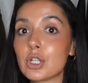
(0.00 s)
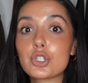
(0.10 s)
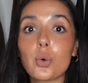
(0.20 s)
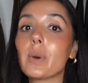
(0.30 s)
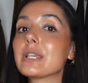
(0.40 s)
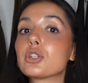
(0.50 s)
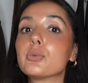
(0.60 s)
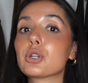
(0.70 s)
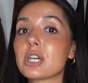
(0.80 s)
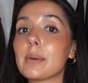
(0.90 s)
don't waste no
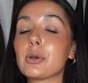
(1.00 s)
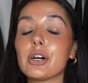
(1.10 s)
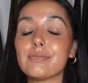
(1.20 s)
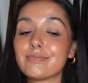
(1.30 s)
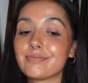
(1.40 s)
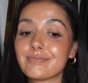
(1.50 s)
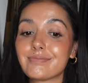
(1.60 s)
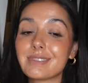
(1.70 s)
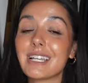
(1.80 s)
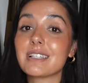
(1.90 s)
more time, girl.
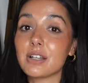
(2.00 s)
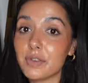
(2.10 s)
Get yourself